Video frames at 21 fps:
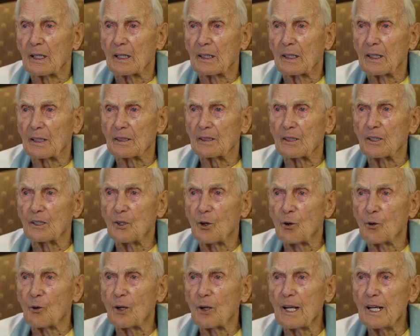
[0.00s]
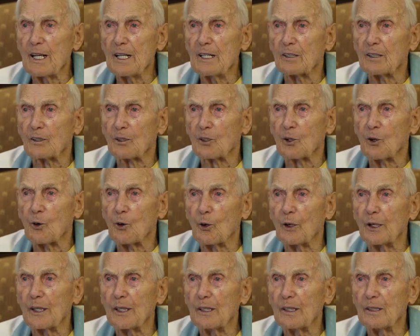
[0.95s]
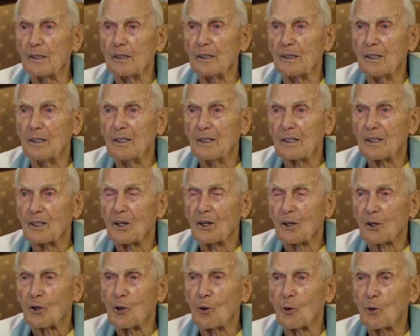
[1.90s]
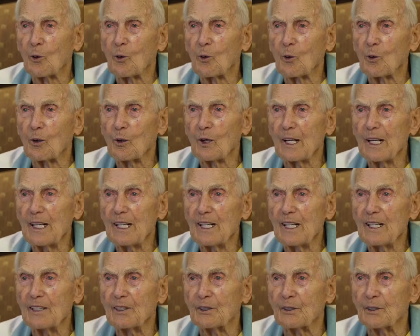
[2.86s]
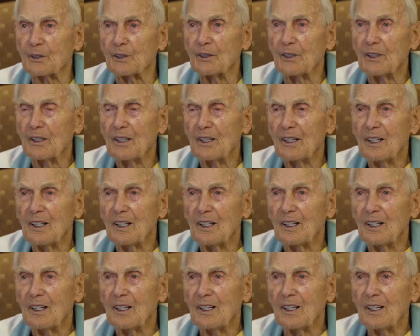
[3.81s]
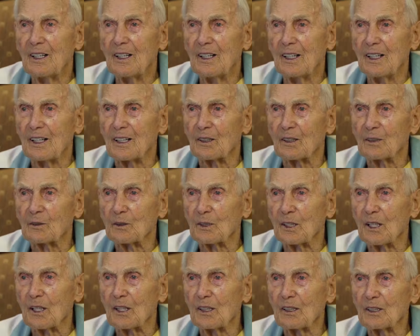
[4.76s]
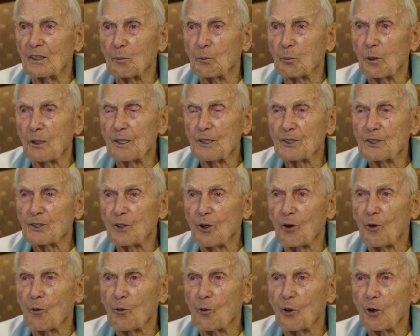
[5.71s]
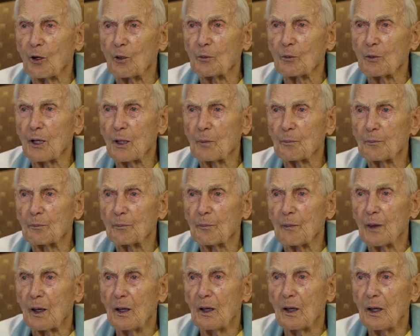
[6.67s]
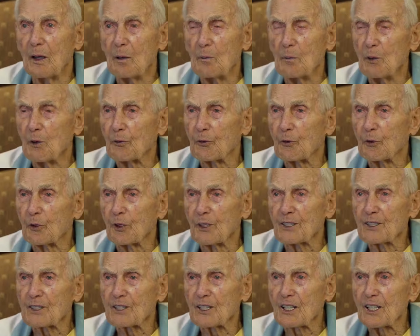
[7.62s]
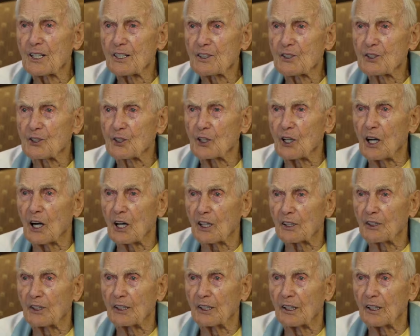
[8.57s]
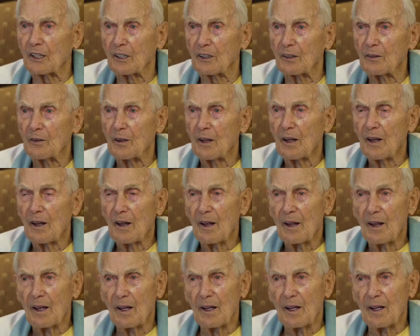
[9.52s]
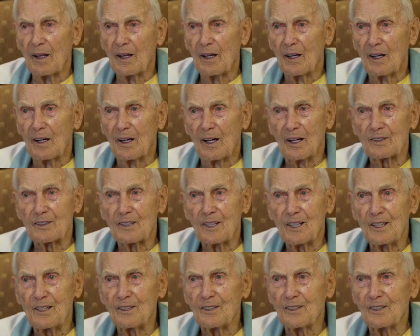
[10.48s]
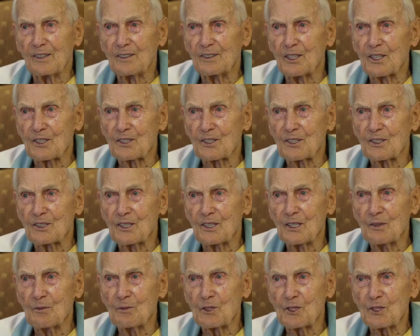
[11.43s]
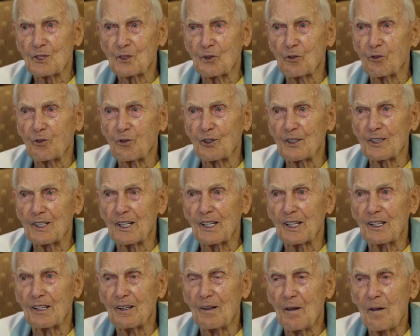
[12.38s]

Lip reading: get the old heater going, coal heater, and getting the place all warmed up before us kids got there. I tell you, it just seems so funny.